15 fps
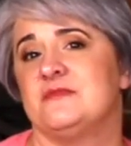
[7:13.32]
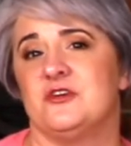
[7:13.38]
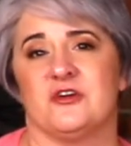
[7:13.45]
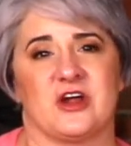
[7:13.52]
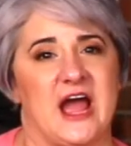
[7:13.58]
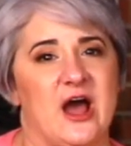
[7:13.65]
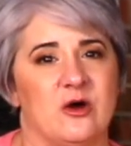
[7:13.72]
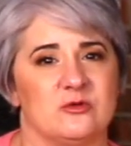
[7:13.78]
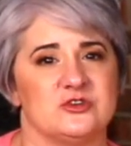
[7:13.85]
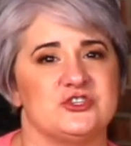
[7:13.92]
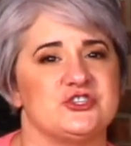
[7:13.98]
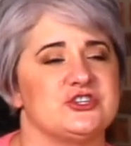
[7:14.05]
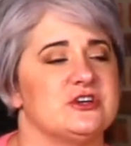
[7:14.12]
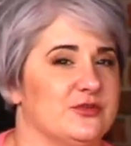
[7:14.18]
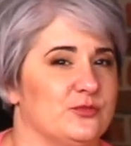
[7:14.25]
your
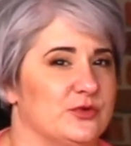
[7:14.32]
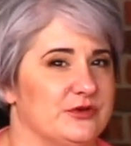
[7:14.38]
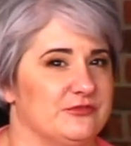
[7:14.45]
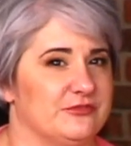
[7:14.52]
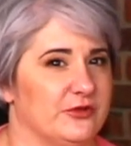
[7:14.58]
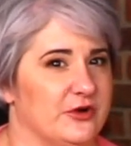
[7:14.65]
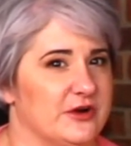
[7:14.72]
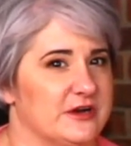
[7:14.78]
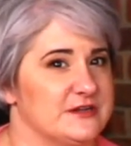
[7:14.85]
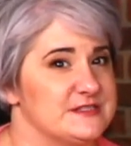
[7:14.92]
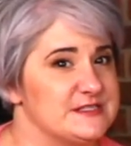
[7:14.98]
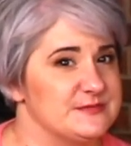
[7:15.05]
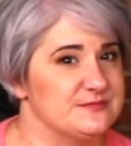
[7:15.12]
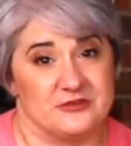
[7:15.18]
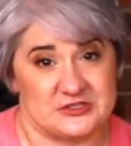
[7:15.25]
couch, the wood
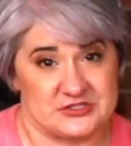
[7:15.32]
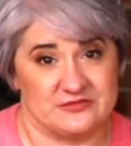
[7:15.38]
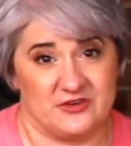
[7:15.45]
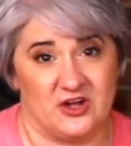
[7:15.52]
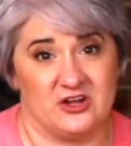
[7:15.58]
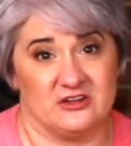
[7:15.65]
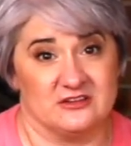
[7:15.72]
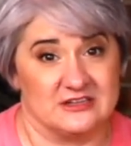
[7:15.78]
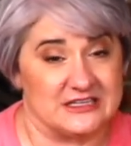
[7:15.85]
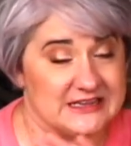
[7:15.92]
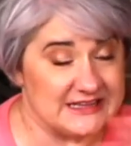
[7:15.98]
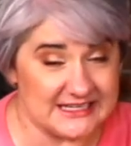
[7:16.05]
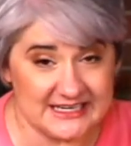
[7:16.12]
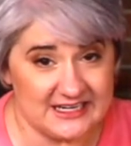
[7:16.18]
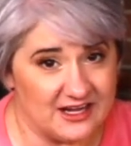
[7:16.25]
floors, first of all,
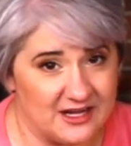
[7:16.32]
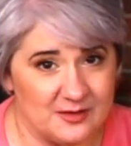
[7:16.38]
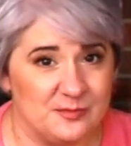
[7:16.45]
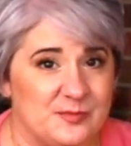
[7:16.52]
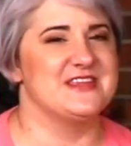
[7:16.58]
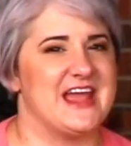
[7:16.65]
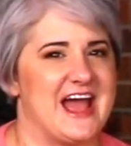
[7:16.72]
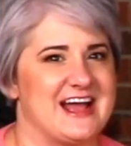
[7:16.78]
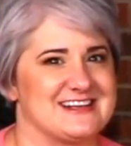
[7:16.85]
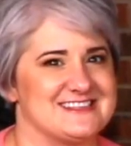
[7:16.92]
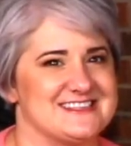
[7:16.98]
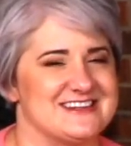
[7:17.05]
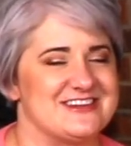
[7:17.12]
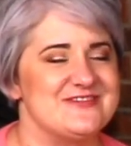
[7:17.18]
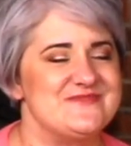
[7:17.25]
clean up the
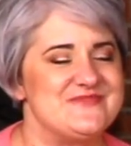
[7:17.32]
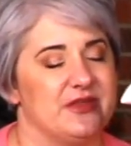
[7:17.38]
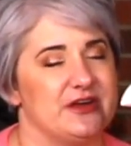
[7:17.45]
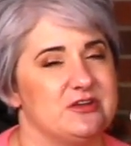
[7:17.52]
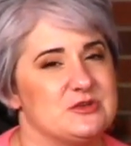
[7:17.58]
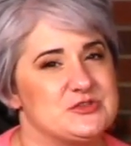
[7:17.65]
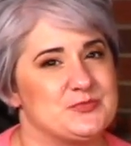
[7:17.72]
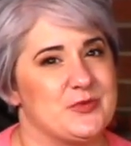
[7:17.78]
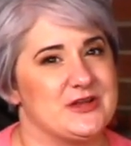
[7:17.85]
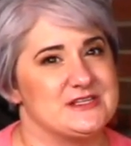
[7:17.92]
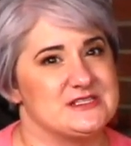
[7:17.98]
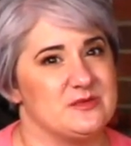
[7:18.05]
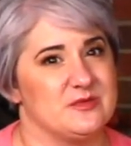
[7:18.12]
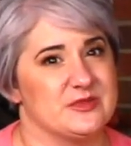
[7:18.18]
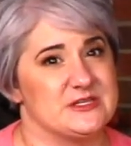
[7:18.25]
accident. Then you'll spray
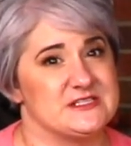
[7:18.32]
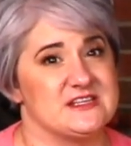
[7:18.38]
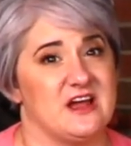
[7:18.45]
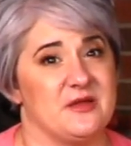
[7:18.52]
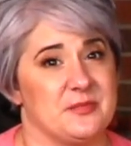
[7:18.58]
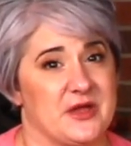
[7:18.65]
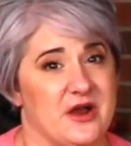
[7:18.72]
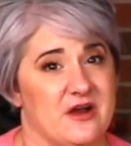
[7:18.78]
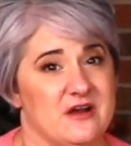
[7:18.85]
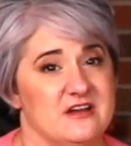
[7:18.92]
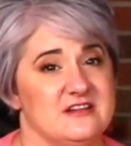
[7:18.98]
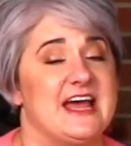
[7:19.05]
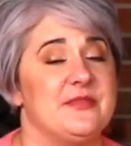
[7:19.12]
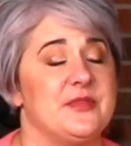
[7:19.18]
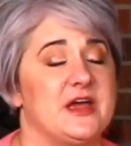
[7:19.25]
some of this on
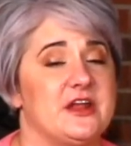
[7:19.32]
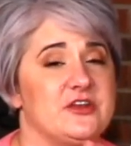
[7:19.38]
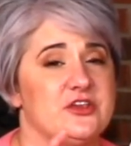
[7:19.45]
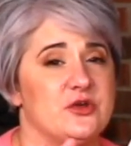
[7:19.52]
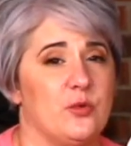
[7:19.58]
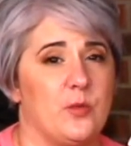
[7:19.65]
there, and then you'll